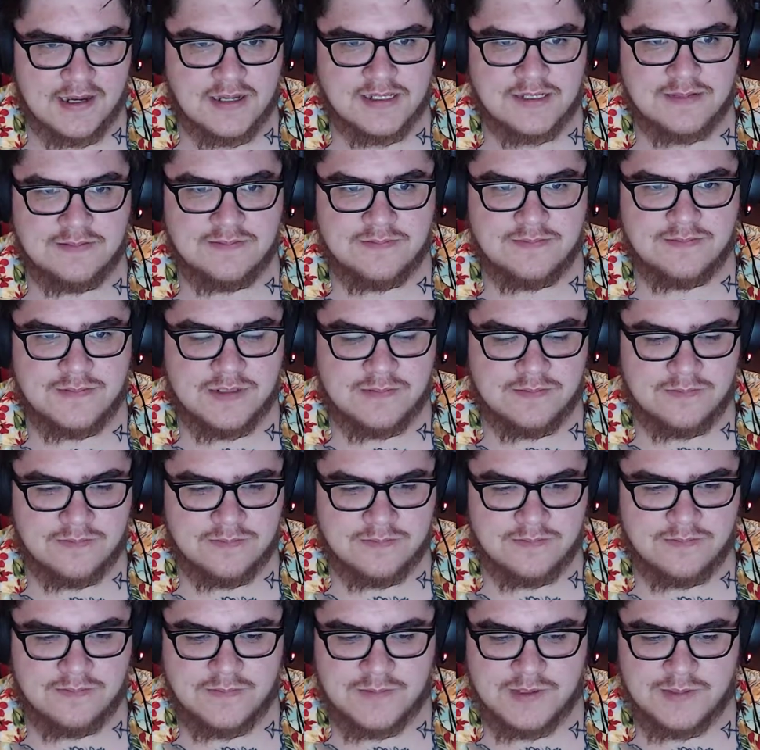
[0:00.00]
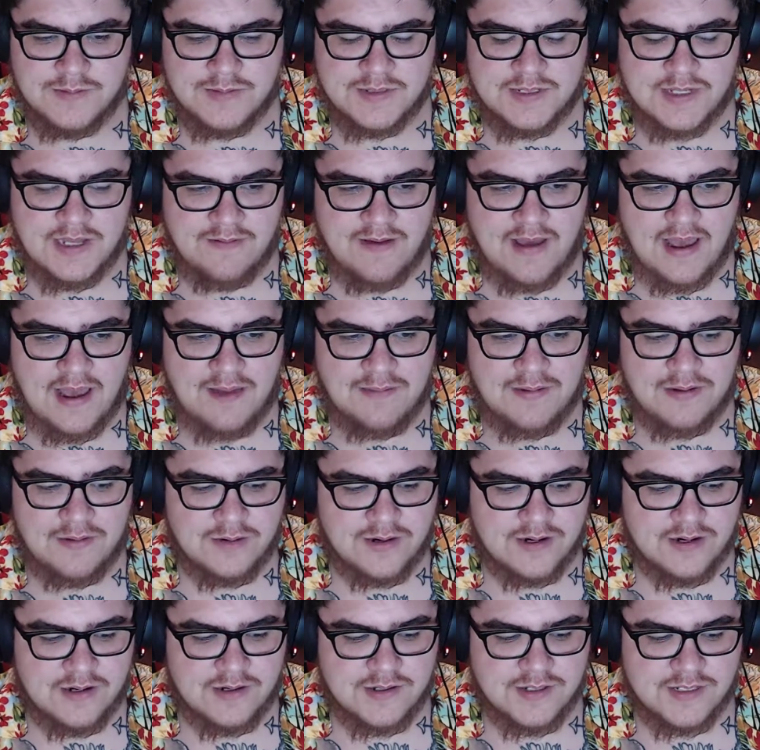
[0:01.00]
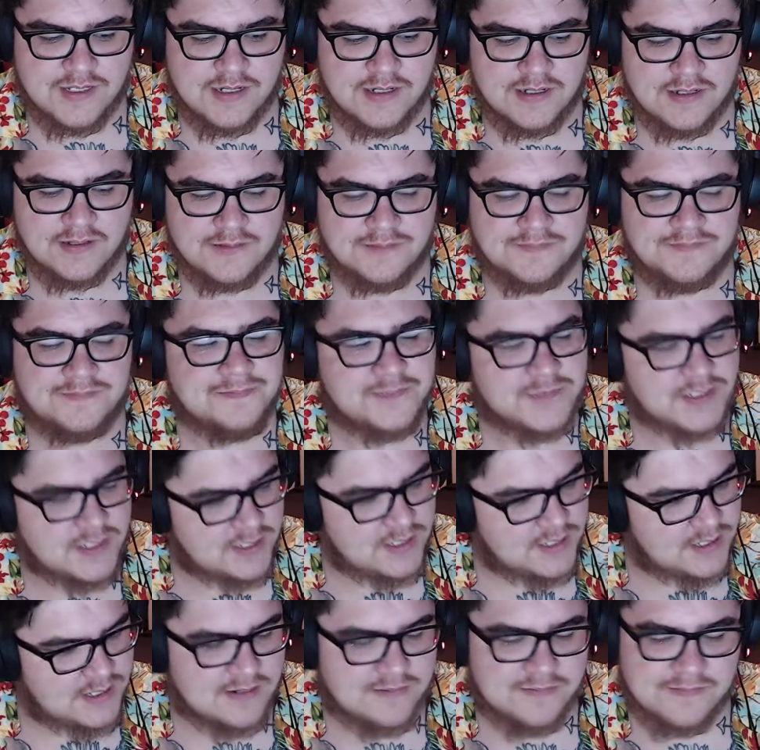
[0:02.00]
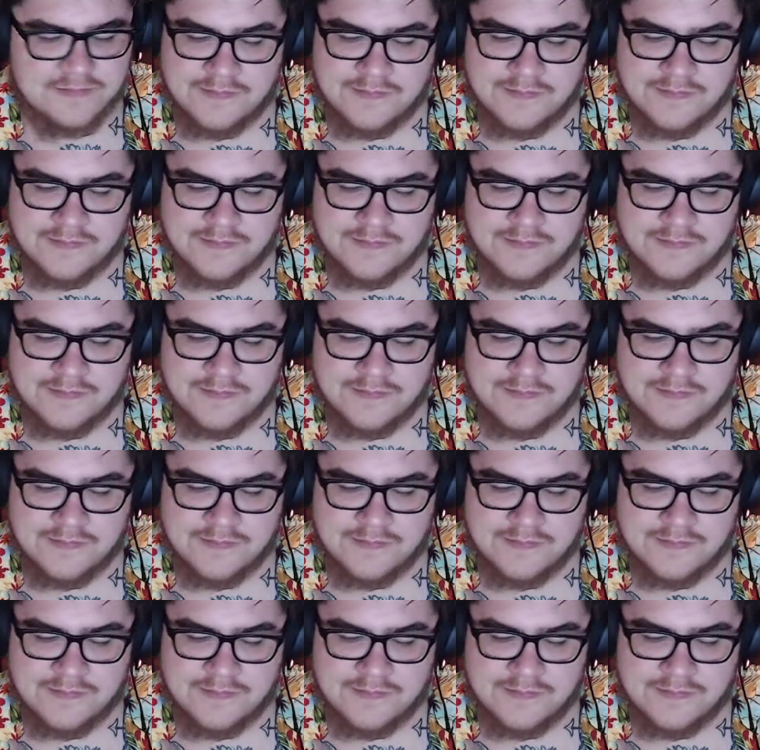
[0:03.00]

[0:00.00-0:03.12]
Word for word: Some, some some stuff happened where it was just a